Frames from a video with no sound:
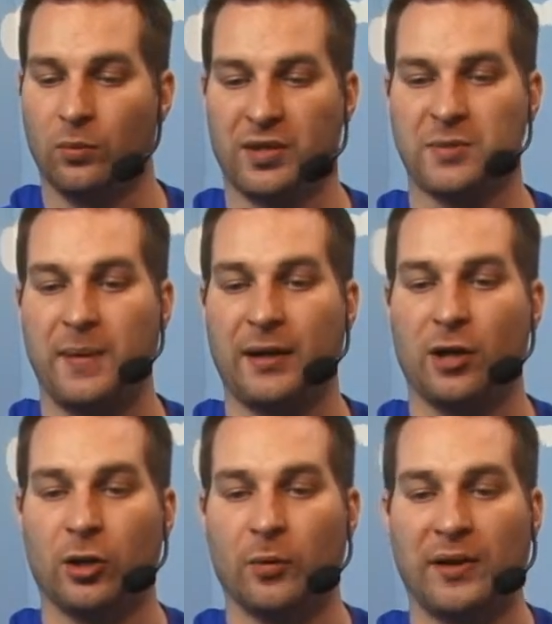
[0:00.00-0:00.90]
We'll
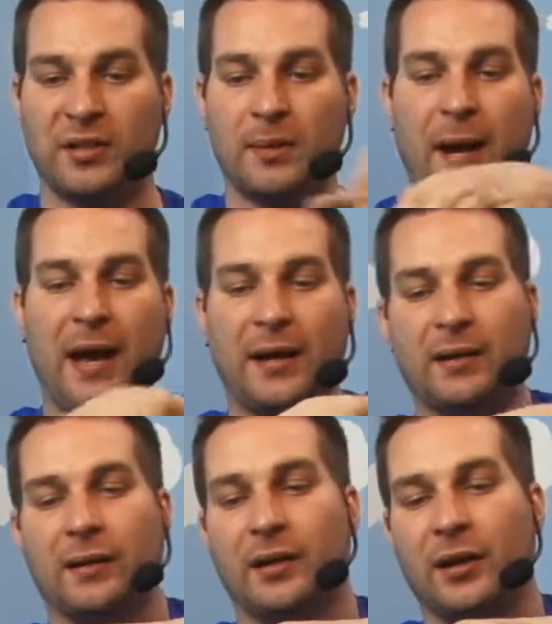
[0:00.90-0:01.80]
expand all the way to the back.
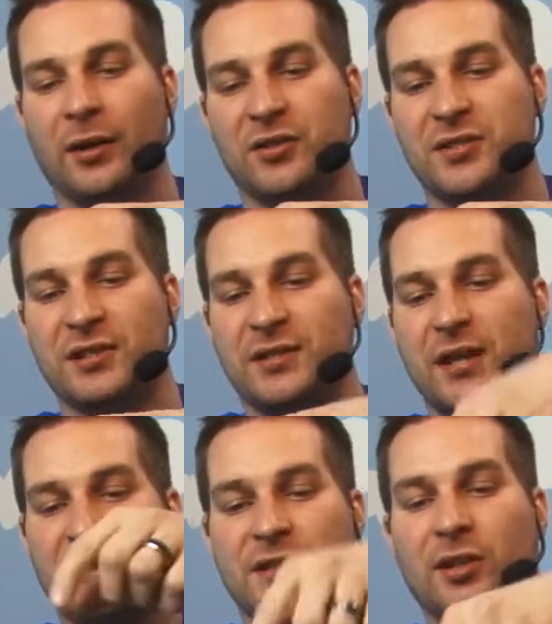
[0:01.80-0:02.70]
You'll see it's
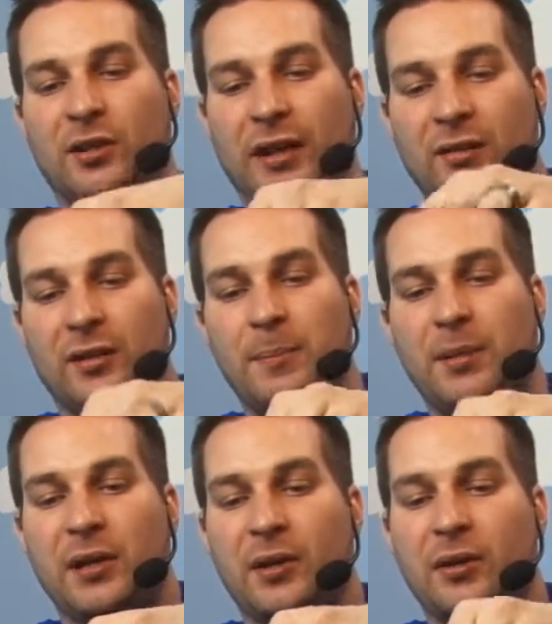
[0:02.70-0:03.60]
got this little like lip
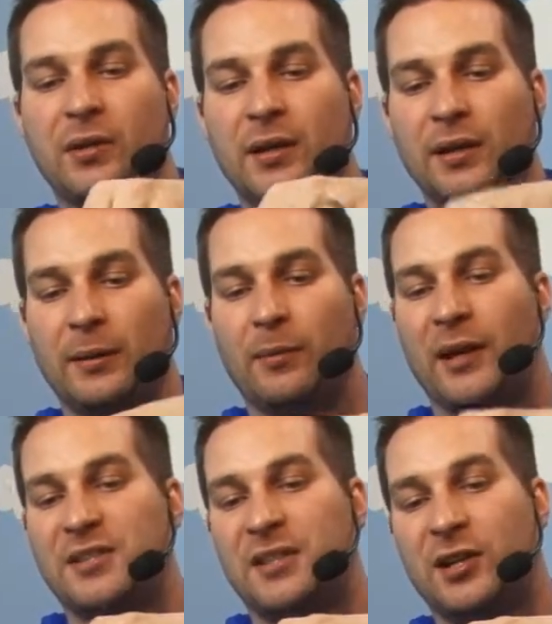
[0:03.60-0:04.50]
here. It will
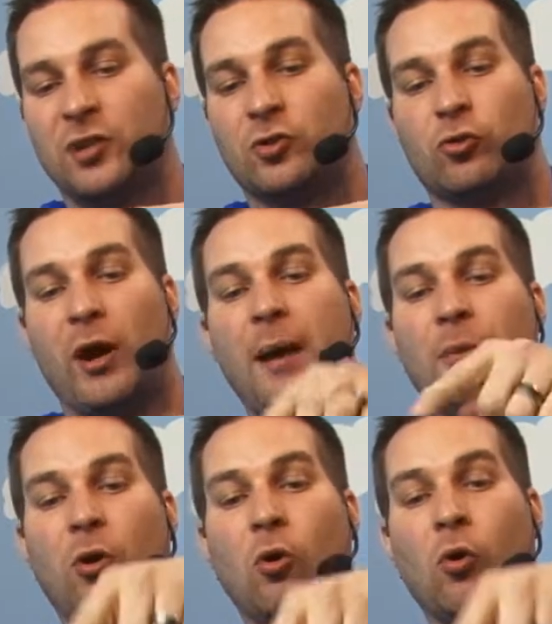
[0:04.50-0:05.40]
actually
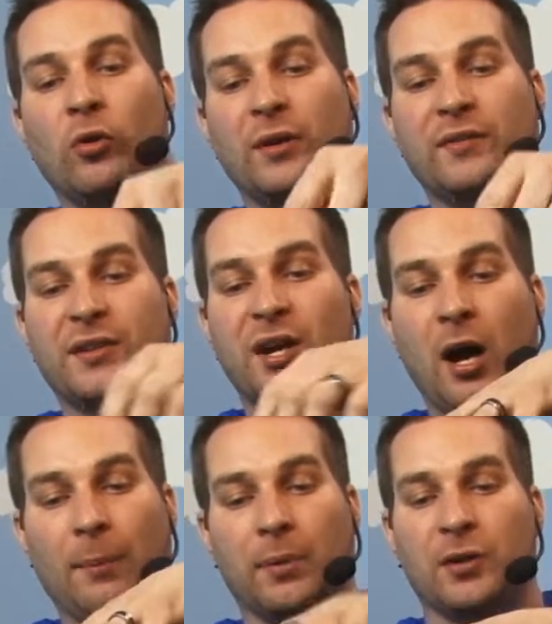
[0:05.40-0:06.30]
grab a hold of the
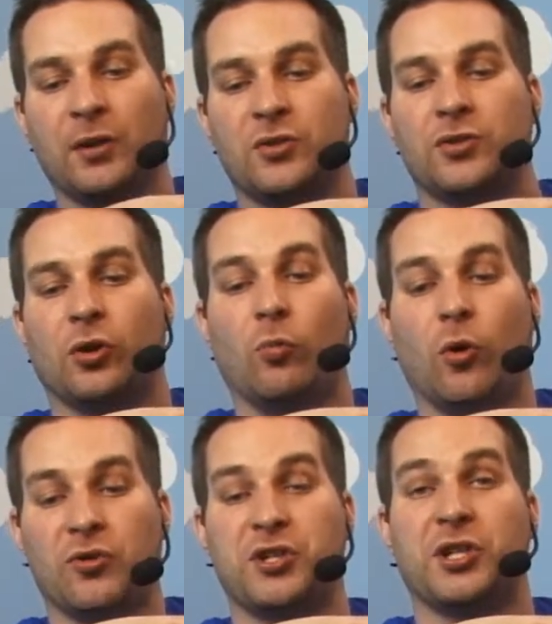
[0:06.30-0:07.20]
top so it
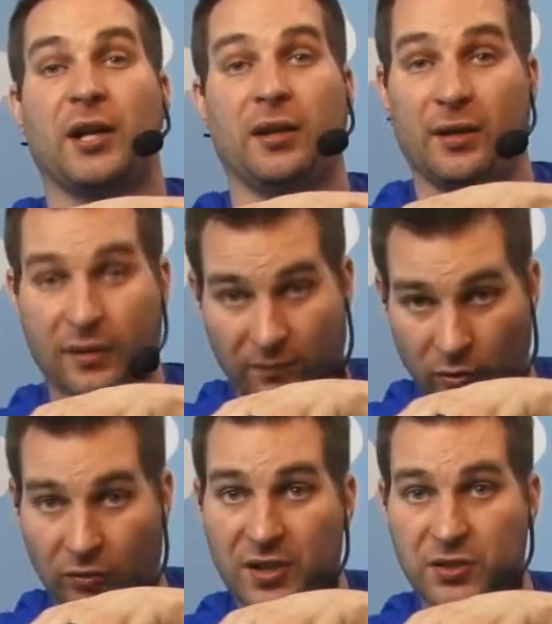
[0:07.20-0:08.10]
won't shut and
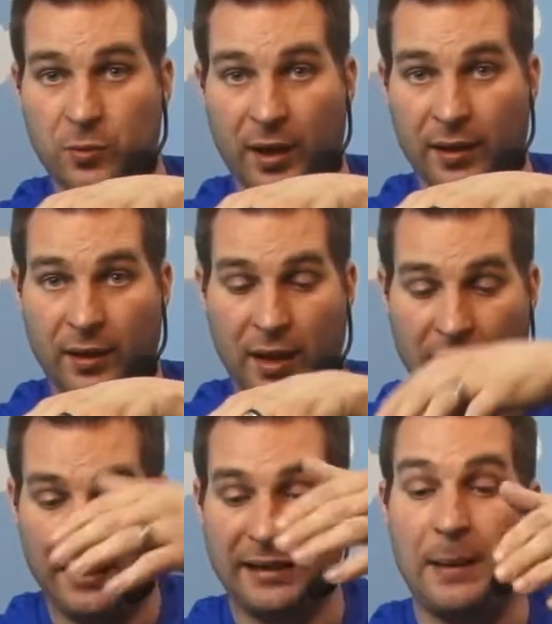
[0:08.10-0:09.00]
fold this way.
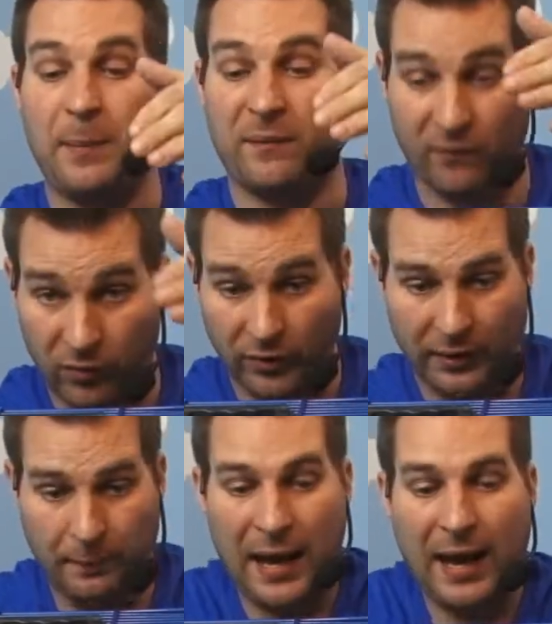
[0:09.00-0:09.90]
And to keep it from
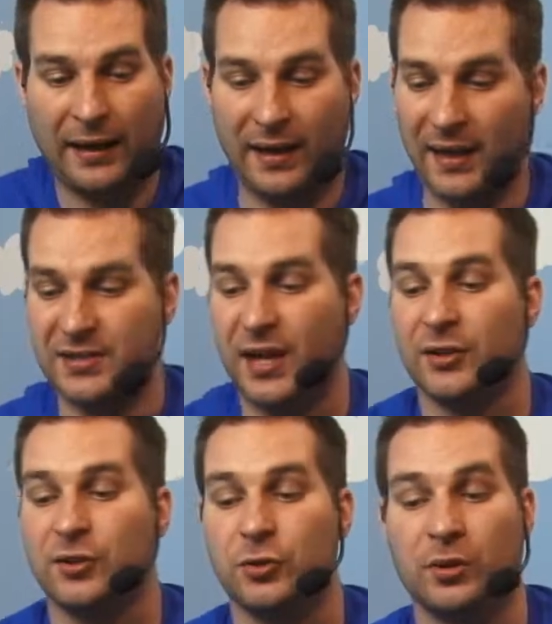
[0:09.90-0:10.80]
folding back, it's
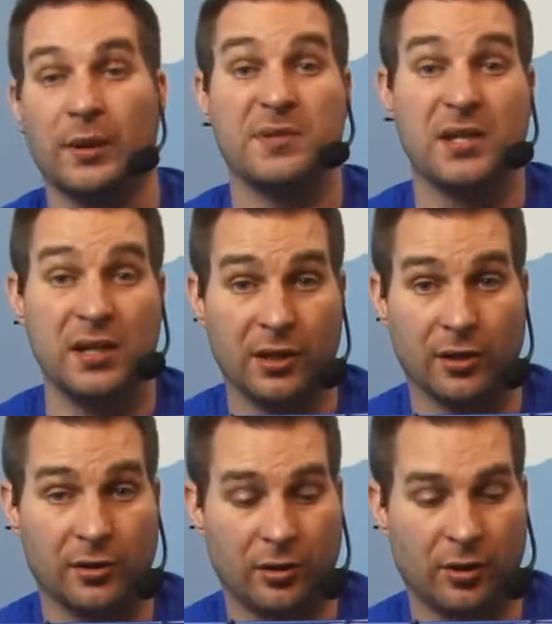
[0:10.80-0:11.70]
got two clips
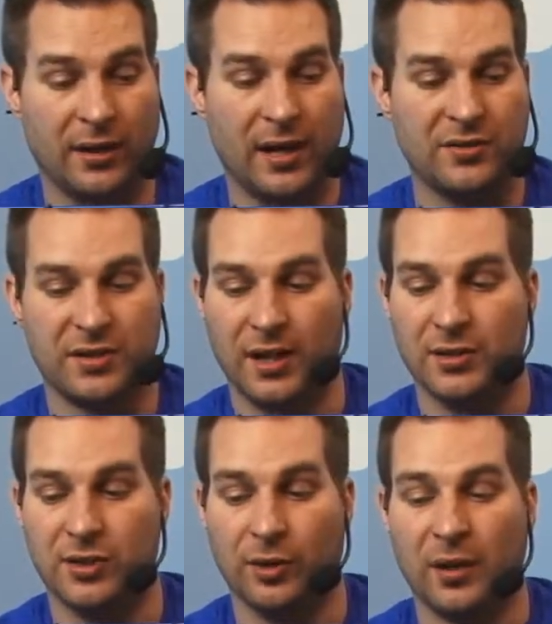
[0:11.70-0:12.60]
here on the
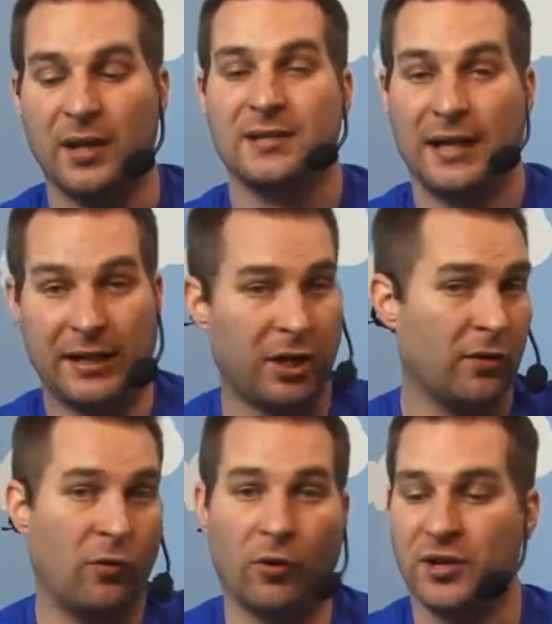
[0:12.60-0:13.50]
outside. So it's not going to
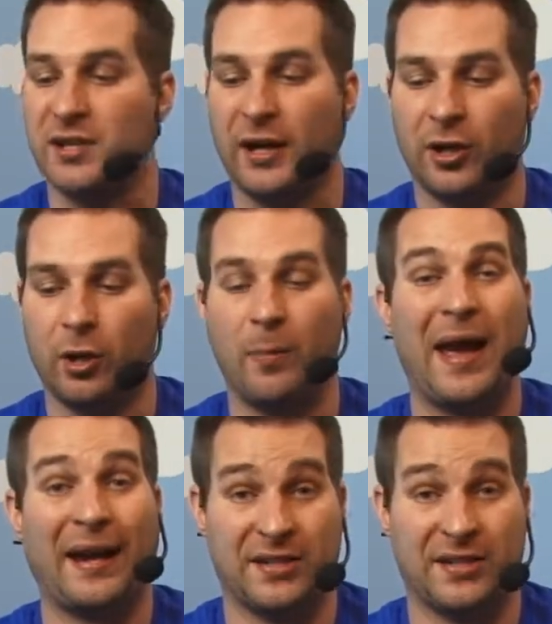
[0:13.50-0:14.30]
go forward. It's not going to go back.